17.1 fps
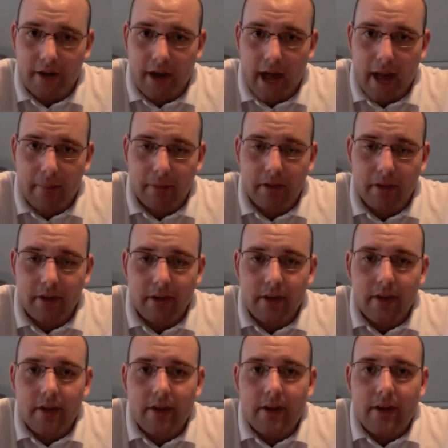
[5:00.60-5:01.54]
app
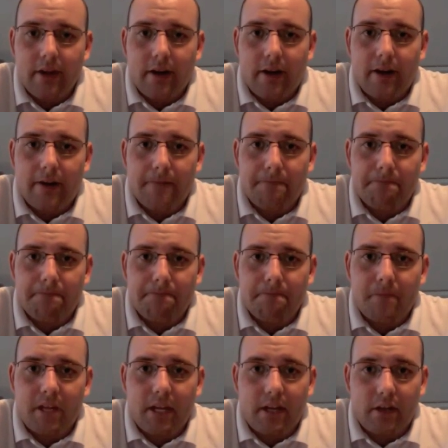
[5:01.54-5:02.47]

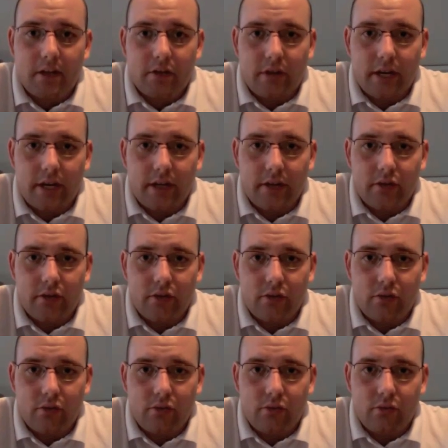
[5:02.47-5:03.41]
get integrated
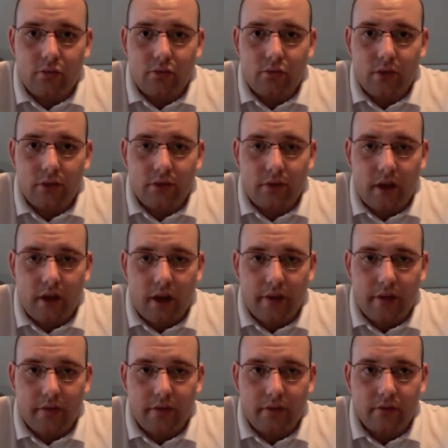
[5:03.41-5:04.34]
into the
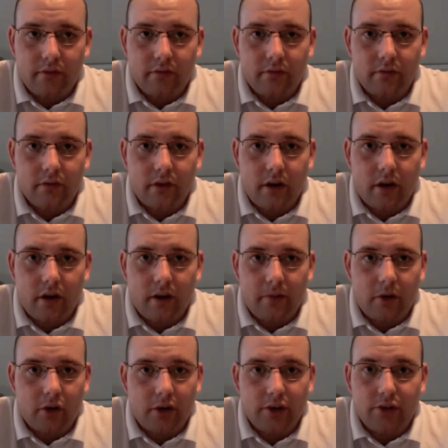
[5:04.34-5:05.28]
iPhone
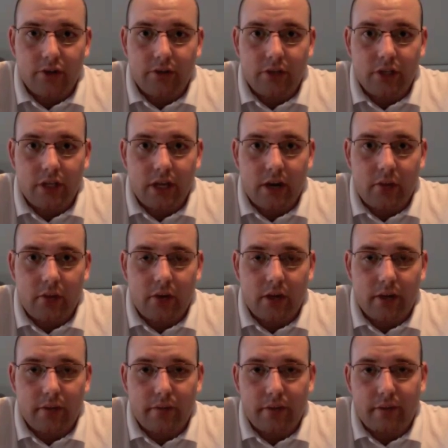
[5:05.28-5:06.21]
across 3G
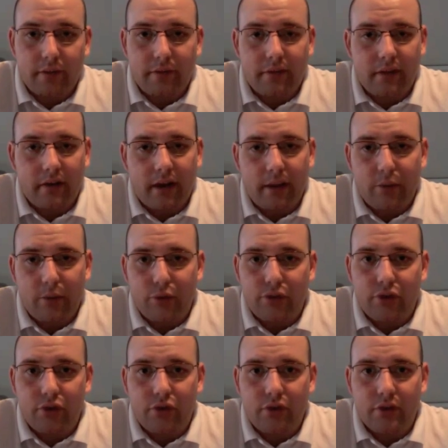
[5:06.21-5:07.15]
network. If they're able
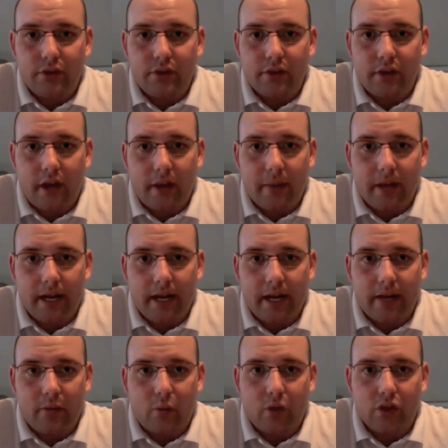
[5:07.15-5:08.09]
to do this on the
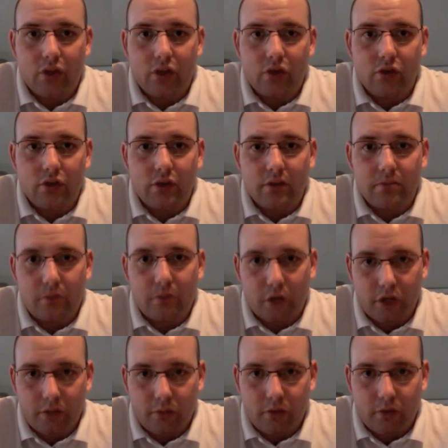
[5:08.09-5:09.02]
iPad, which uses
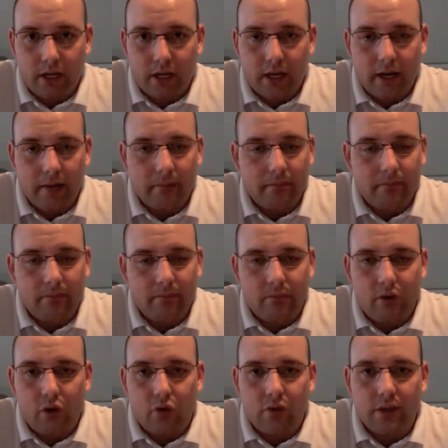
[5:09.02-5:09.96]
much more data, I have
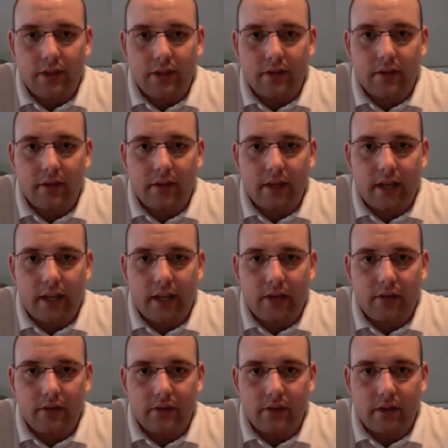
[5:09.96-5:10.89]
no reason to think they can't
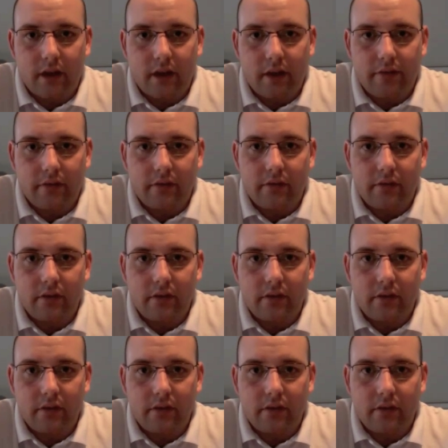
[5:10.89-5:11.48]
do this on the iPhone.